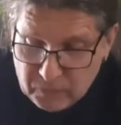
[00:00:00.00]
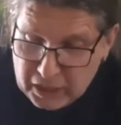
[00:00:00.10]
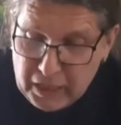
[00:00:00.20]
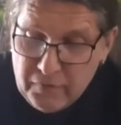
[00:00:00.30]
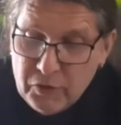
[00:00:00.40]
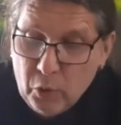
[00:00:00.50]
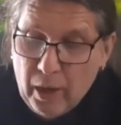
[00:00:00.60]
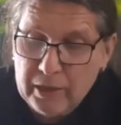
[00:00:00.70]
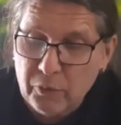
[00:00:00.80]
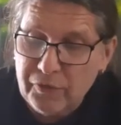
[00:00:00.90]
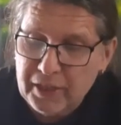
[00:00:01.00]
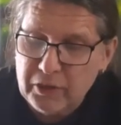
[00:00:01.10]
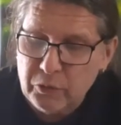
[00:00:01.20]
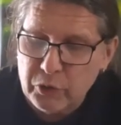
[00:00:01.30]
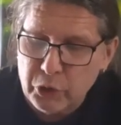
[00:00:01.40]
Even though I don't think
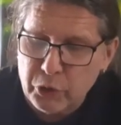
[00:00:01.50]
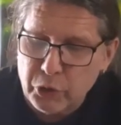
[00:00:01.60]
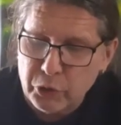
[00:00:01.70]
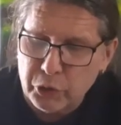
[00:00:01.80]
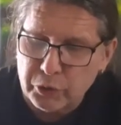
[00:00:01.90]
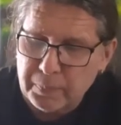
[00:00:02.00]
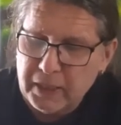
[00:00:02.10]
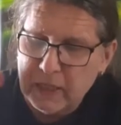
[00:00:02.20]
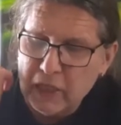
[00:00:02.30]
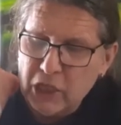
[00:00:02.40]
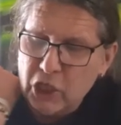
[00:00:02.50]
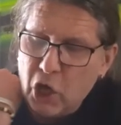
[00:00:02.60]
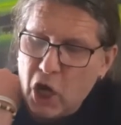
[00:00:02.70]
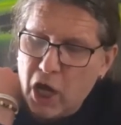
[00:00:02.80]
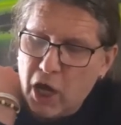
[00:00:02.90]
you, you, you should be
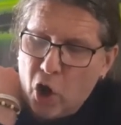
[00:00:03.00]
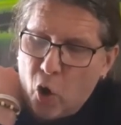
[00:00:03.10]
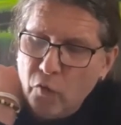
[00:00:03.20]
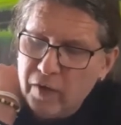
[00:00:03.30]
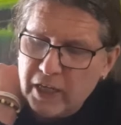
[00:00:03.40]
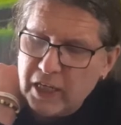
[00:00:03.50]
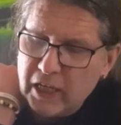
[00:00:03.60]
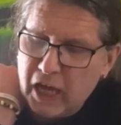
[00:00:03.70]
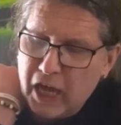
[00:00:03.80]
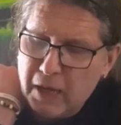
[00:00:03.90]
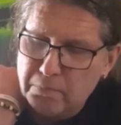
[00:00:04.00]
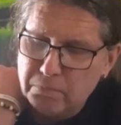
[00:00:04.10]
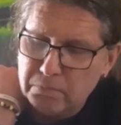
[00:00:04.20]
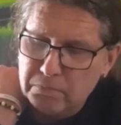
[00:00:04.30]
uh, overly um,